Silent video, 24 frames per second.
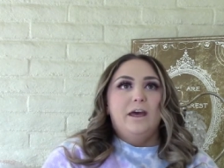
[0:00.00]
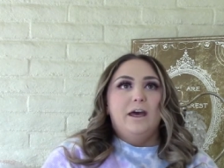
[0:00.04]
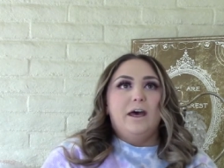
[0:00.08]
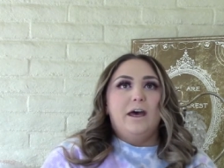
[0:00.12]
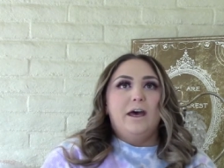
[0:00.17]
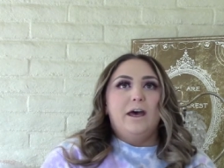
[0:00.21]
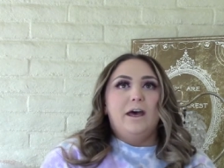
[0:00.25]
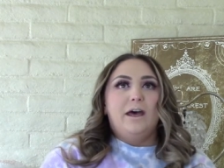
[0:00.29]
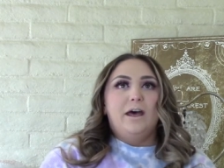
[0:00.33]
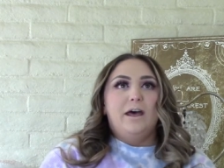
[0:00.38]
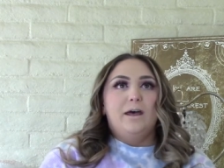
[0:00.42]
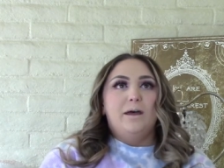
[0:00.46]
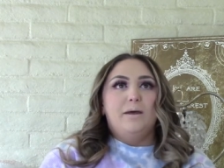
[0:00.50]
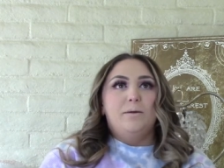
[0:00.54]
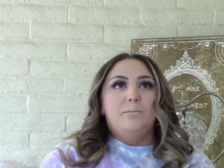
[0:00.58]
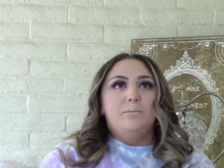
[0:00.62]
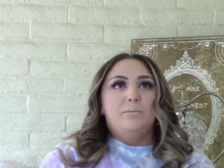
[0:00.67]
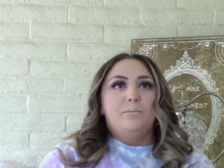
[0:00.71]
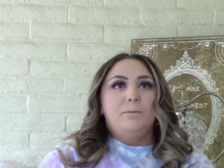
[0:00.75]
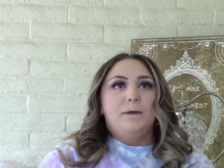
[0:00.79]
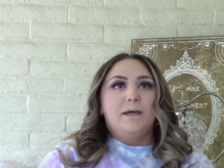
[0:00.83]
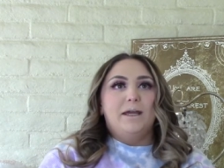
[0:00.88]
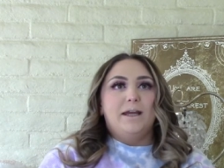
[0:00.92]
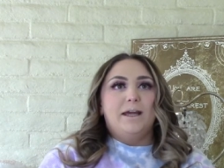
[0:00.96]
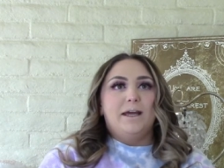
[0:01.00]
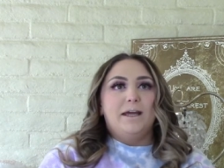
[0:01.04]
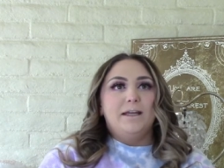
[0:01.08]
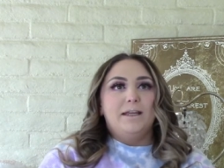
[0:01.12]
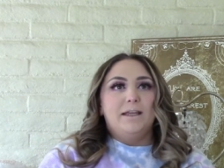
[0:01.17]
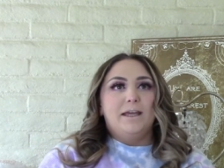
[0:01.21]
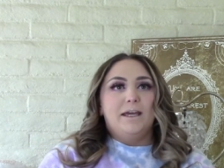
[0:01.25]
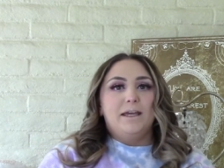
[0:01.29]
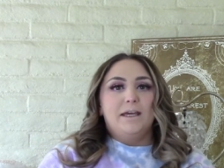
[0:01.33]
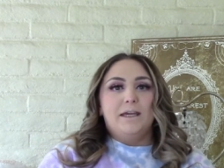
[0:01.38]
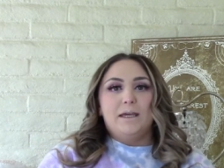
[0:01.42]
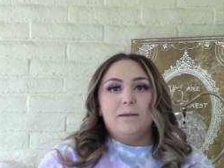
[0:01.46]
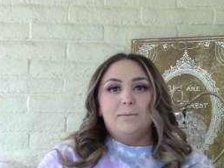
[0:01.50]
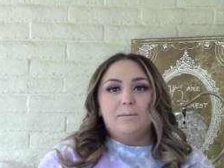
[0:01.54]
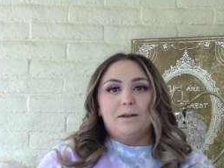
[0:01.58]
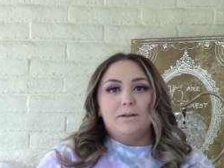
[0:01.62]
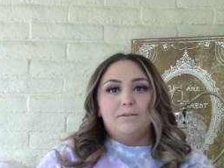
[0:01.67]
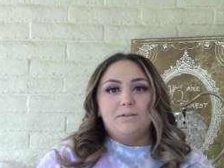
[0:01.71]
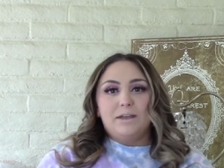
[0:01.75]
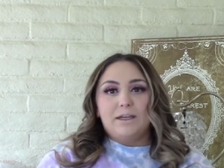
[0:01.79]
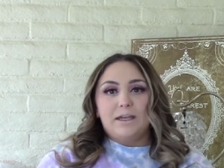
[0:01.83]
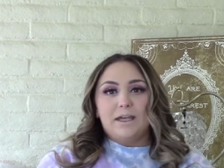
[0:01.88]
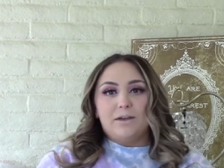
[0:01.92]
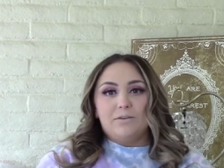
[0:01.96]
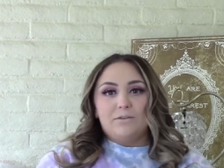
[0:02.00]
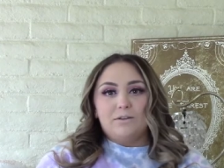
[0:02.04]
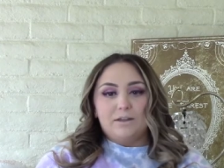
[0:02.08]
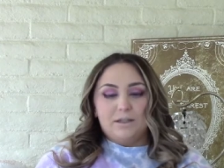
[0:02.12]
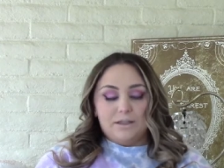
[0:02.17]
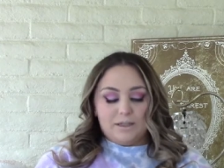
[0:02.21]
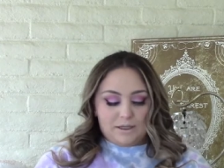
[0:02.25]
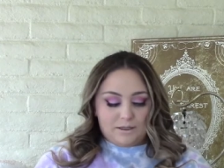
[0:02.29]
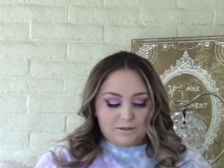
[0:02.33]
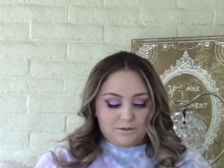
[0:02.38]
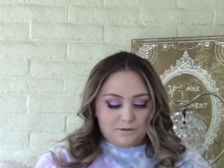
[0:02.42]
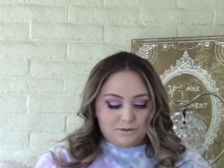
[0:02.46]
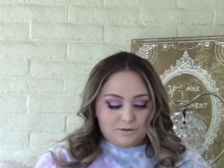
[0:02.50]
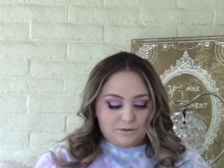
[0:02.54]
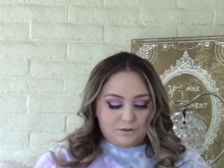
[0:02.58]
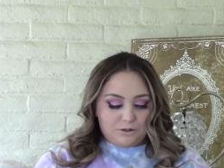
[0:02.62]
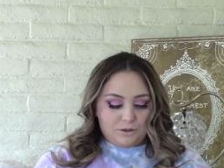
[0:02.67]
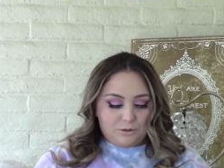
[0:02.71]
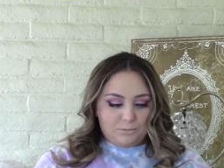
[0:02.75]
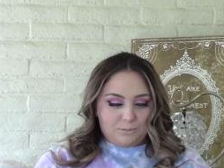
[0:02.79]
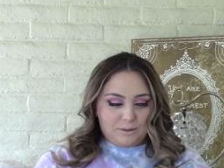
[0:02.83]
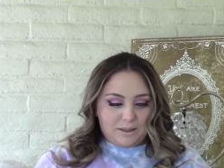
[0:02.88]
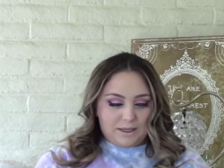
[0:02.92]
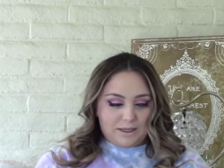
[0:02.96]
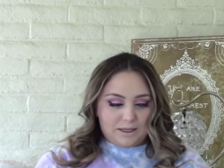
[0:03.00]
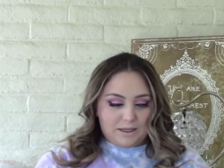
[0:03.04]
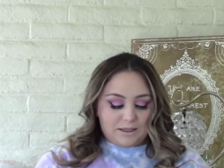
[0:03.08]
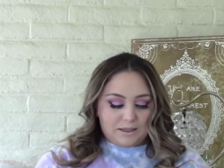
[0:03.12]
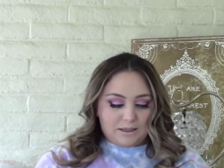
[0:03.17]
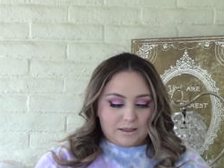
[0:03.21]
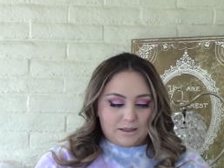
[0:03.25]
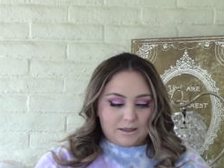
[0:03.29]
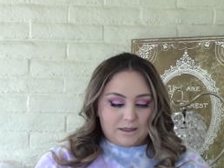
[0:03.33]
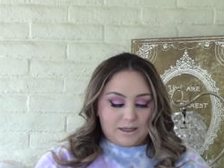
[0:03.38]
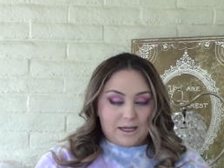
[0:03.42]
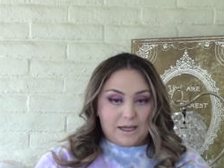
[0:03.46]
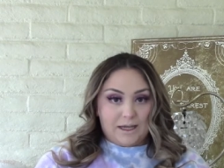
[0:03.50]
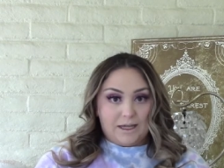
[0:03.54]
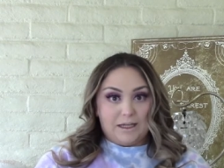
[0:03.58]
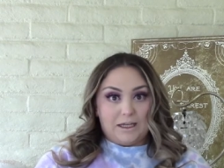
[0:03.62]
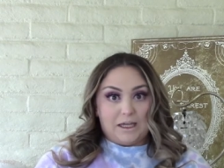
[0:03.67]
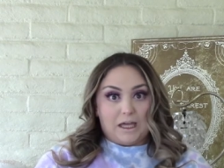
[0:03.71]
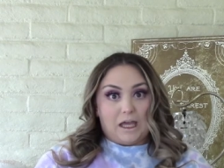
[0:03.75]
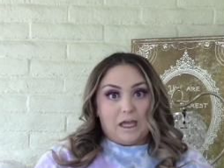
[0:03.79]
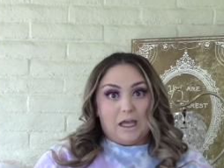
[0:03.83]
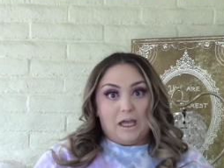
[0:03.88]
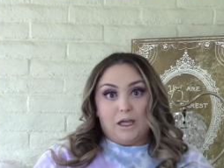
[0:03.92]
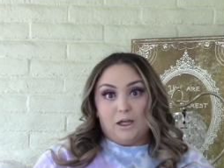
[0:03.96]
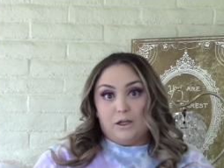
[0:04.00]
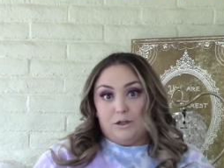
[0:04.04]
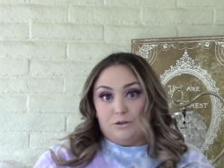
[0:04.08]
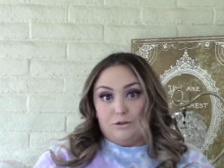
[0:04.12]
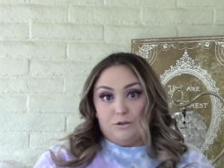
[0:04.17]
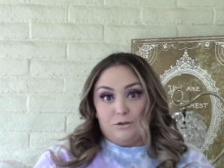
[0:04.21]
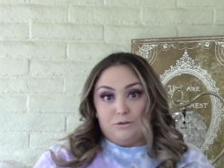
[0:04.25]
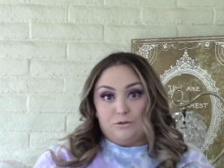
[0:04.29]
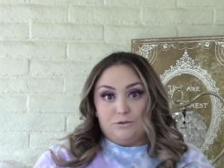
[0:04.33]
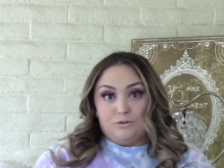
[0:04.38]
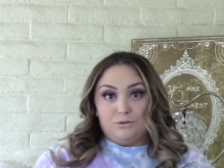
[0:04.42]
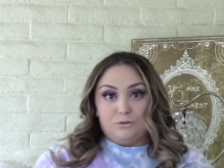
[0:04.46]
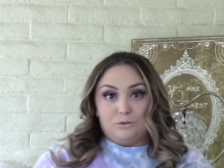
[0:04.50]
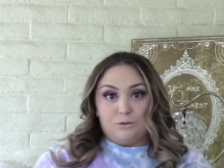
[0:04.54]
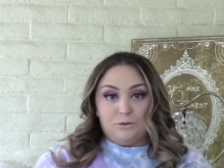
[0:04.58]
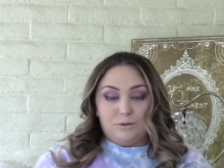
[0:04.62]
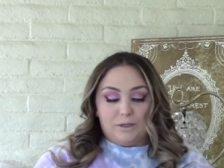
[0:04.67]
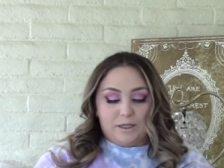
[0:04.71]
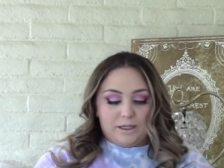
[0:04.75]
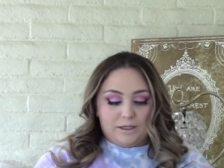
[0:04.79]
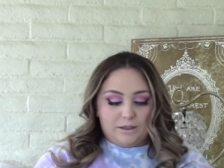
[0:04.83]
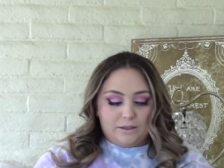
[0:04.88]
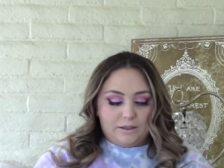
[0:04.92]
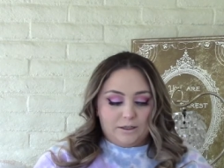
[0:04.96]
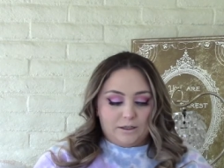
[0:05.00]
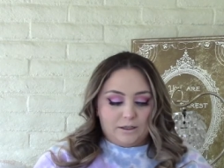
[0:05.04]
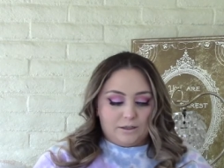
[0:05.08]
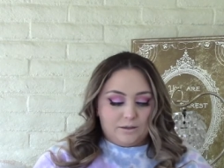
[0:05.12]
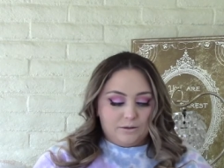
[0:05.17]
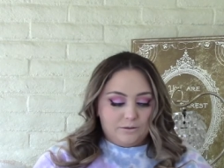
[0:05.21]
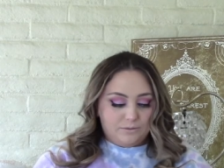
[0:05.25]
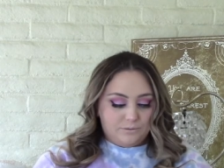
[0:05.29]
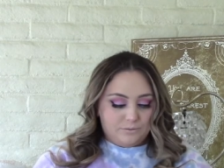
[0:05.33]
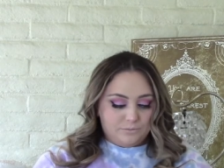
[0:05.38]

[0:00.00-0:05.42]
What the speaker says: But I like them, and I feel like everything else is so pink. Like, screw it, you know?